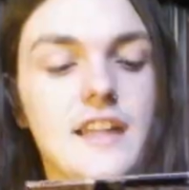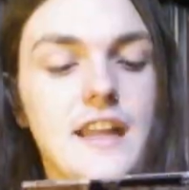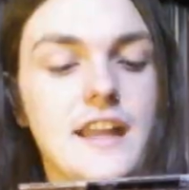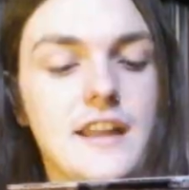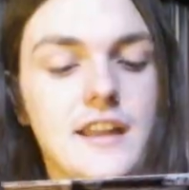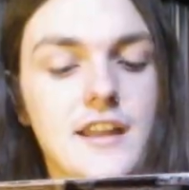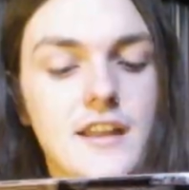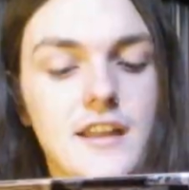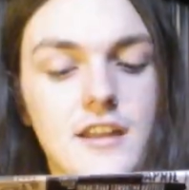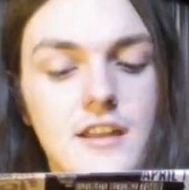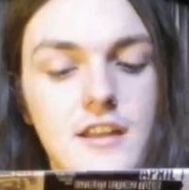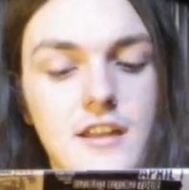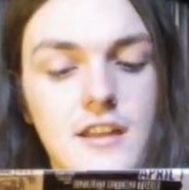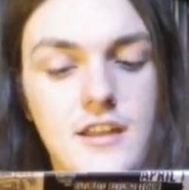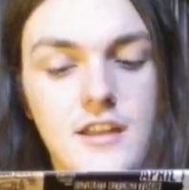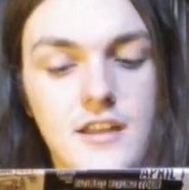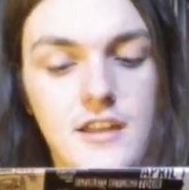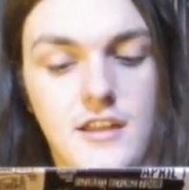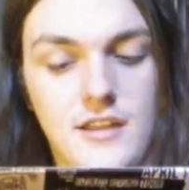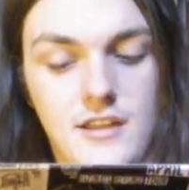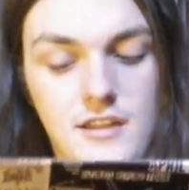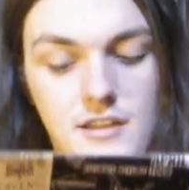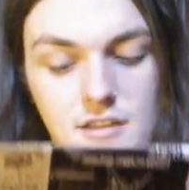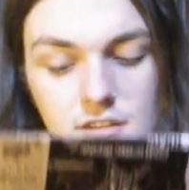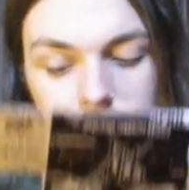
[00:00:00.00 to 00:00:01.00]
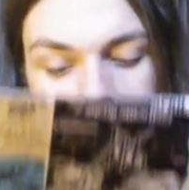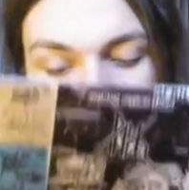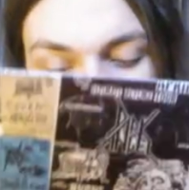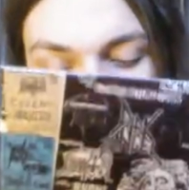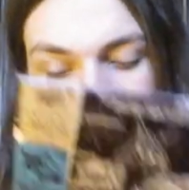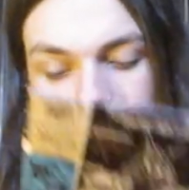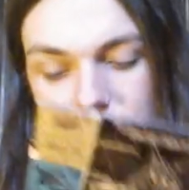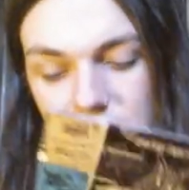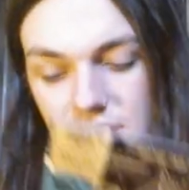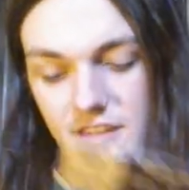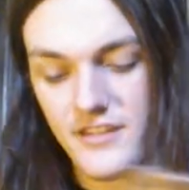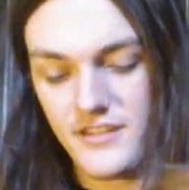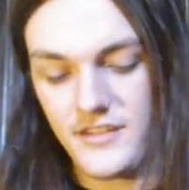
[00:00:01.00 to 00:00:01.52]
like,
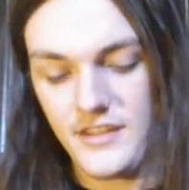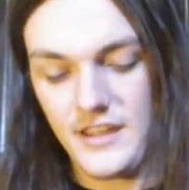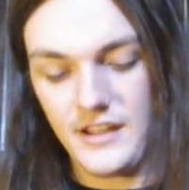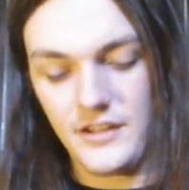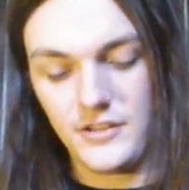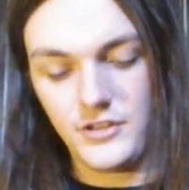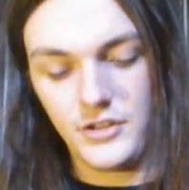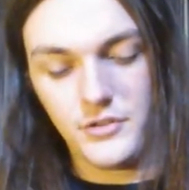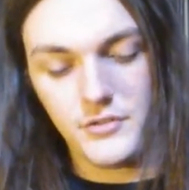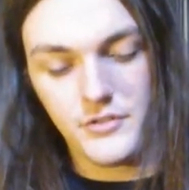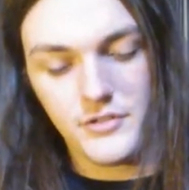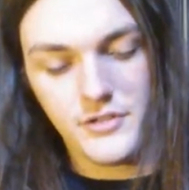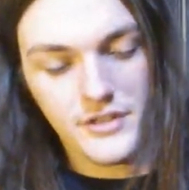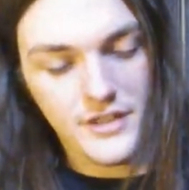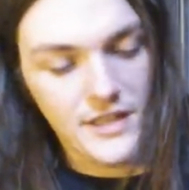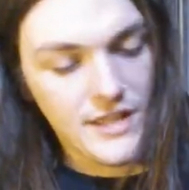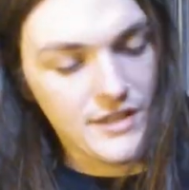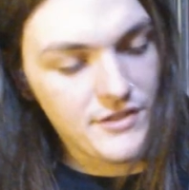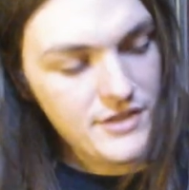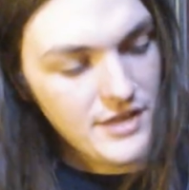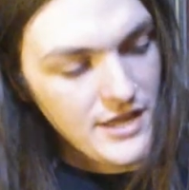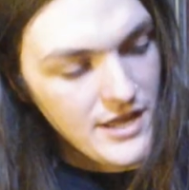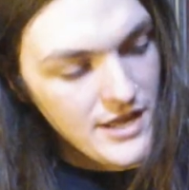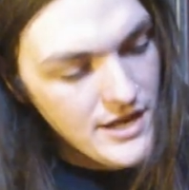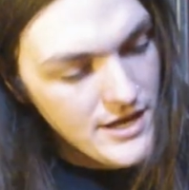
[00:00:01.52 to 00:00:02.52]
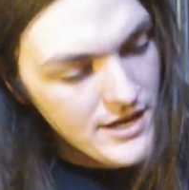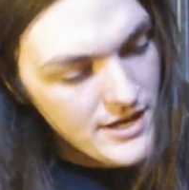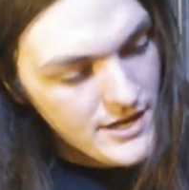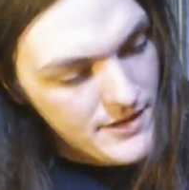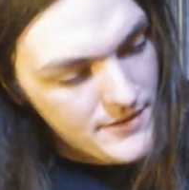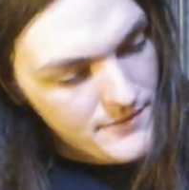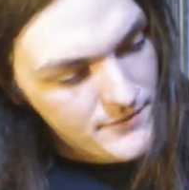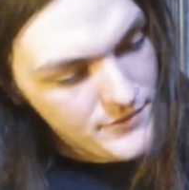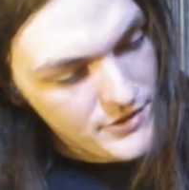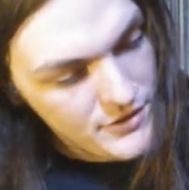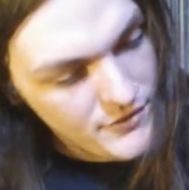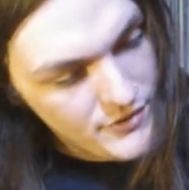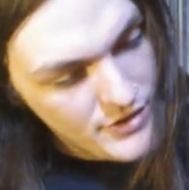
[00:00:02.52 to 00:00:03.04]
this includes like the,
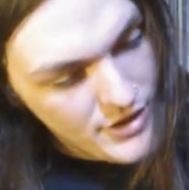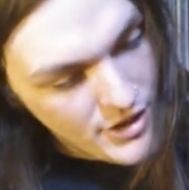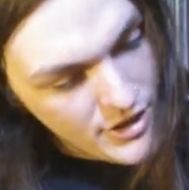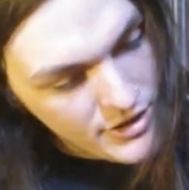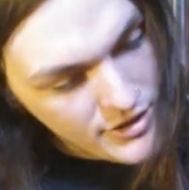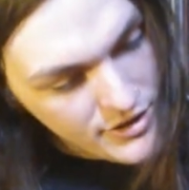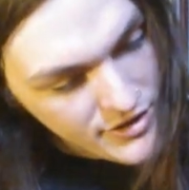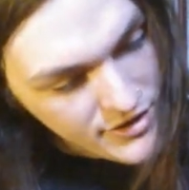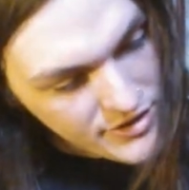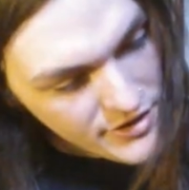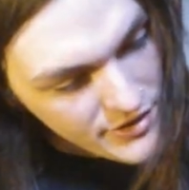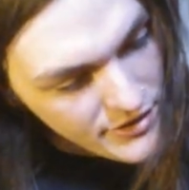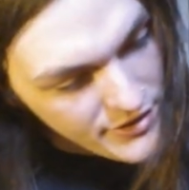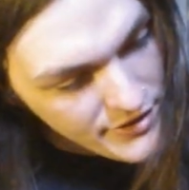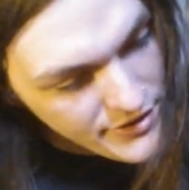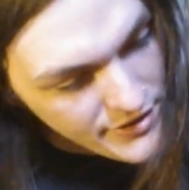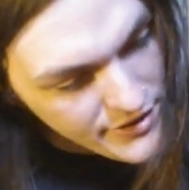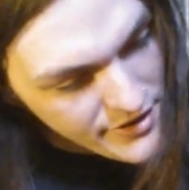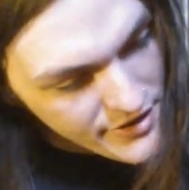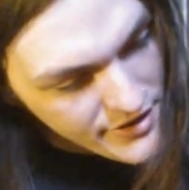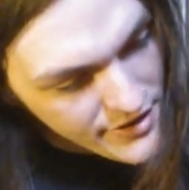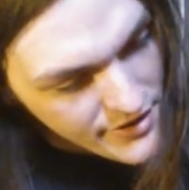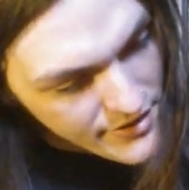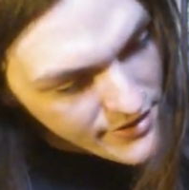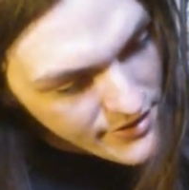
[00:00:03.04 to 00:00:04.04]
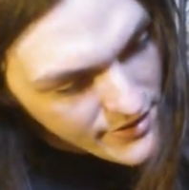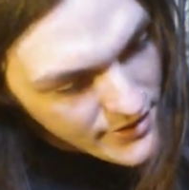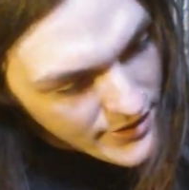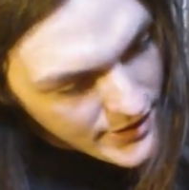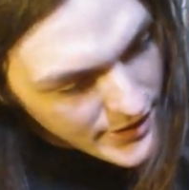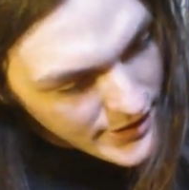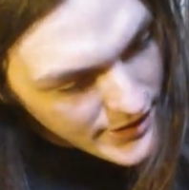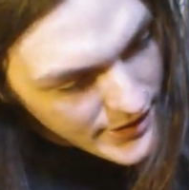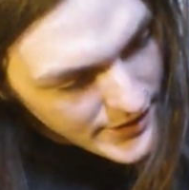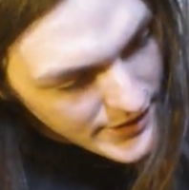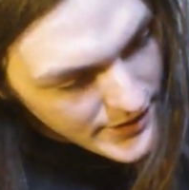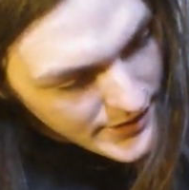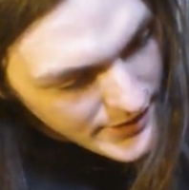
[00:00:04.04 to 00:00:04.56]
uh, the rehearsals,
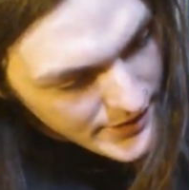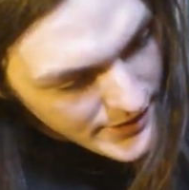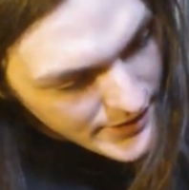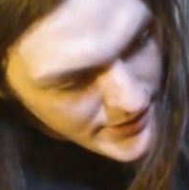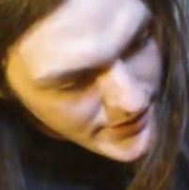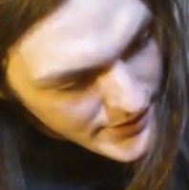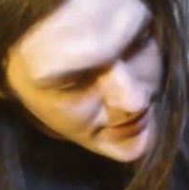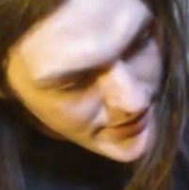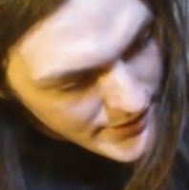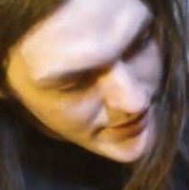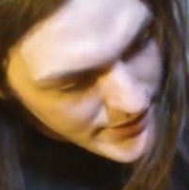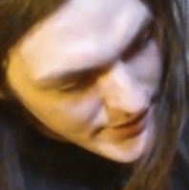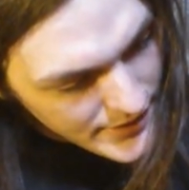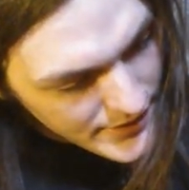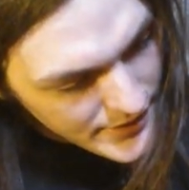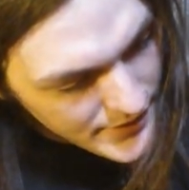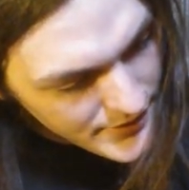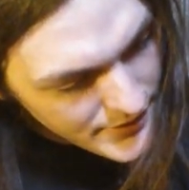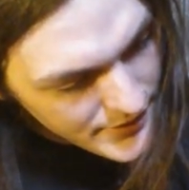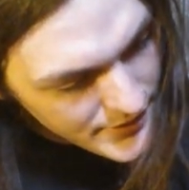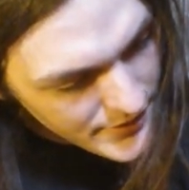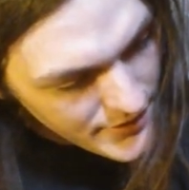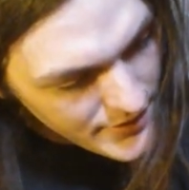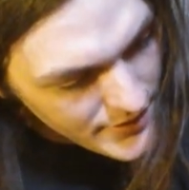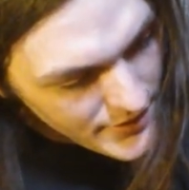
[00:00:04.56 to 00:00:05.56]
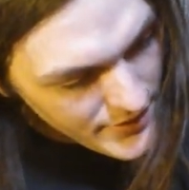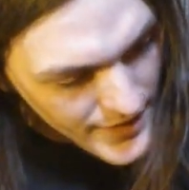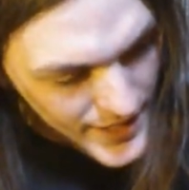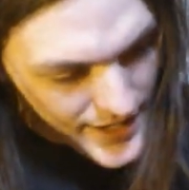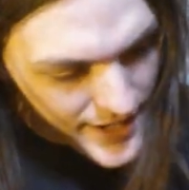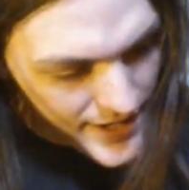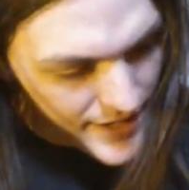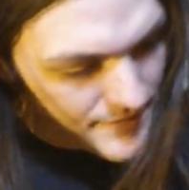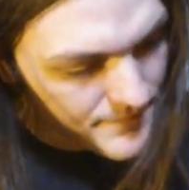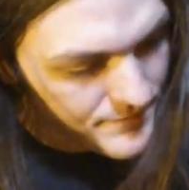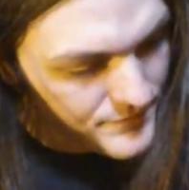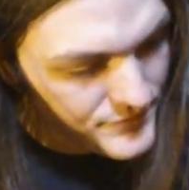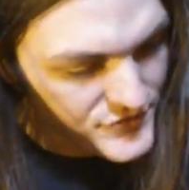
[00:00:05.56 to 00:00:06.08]
uh,
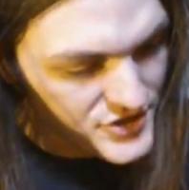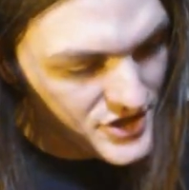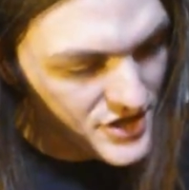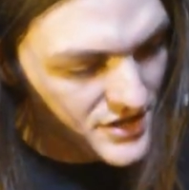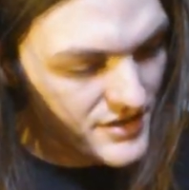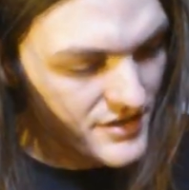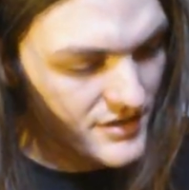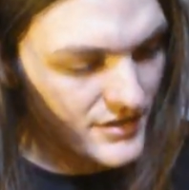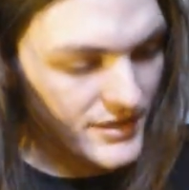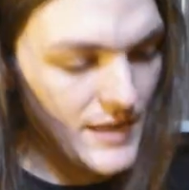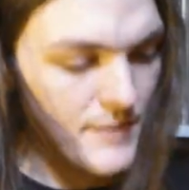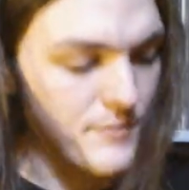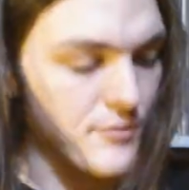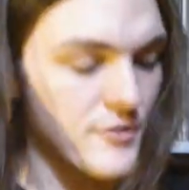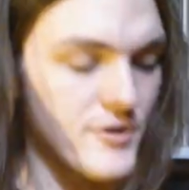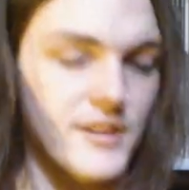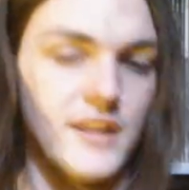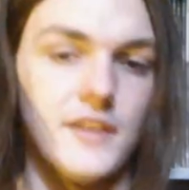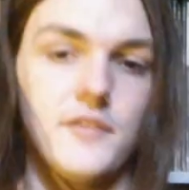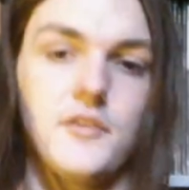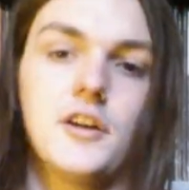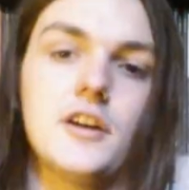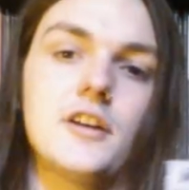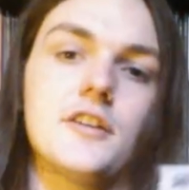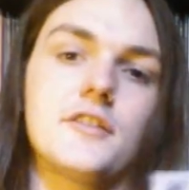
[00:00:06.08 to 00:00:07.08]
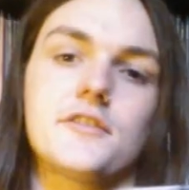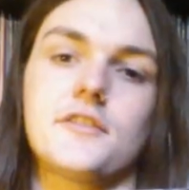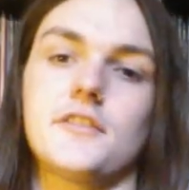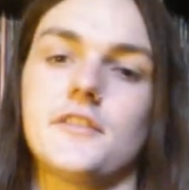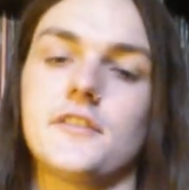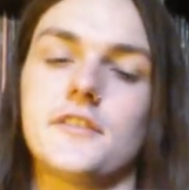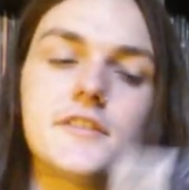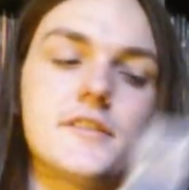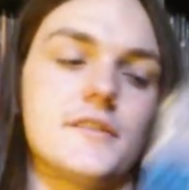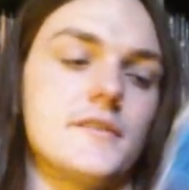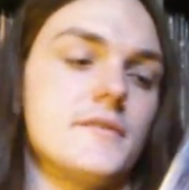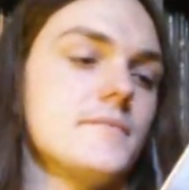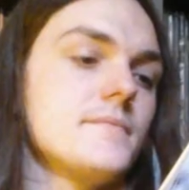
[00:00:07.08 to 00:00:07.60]
yeah, just leprosy
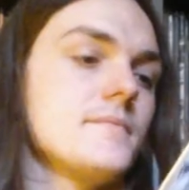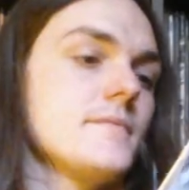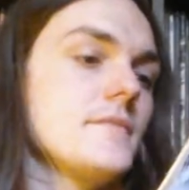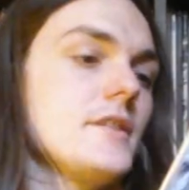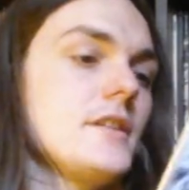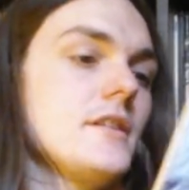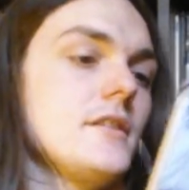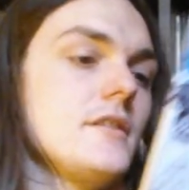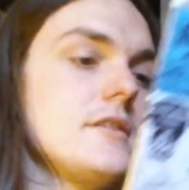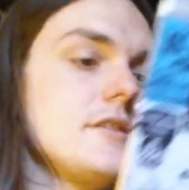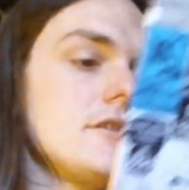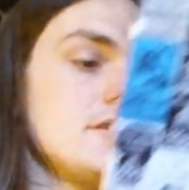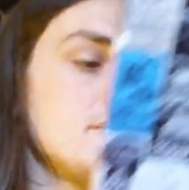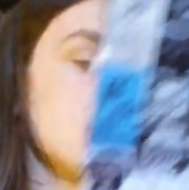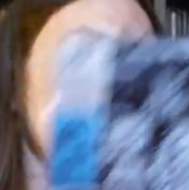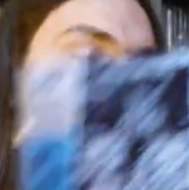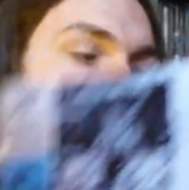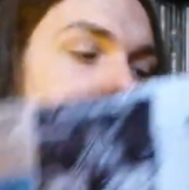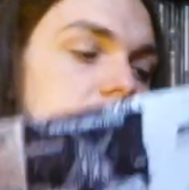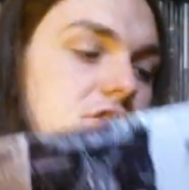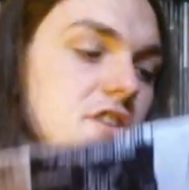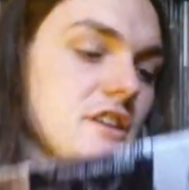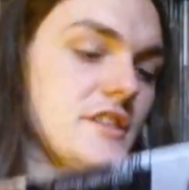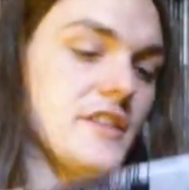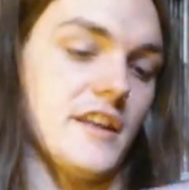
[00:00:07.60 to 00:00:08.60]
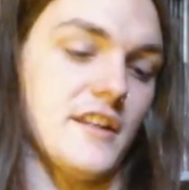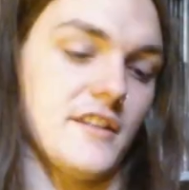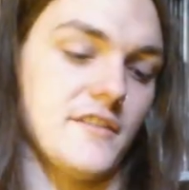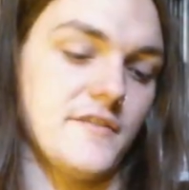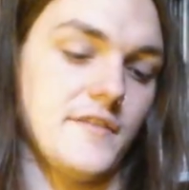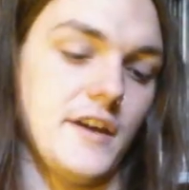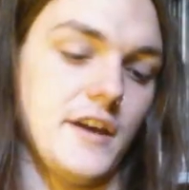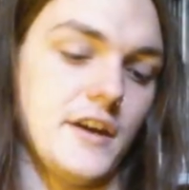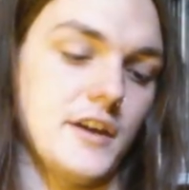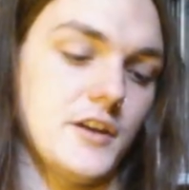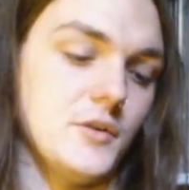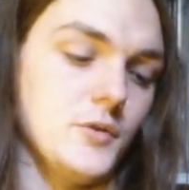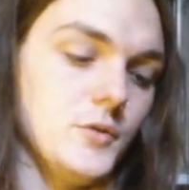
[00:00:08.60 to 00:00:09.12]
rehearsals, which I think is
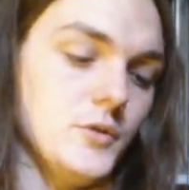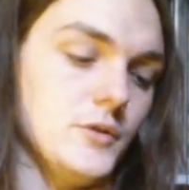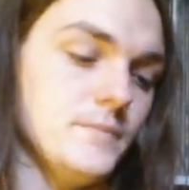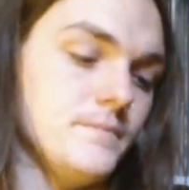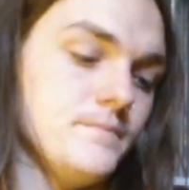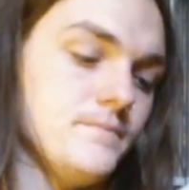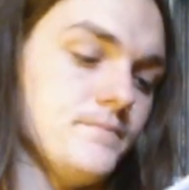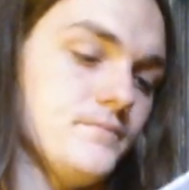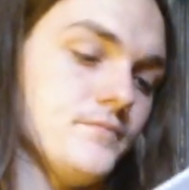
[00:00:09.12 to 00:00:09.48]
very cool.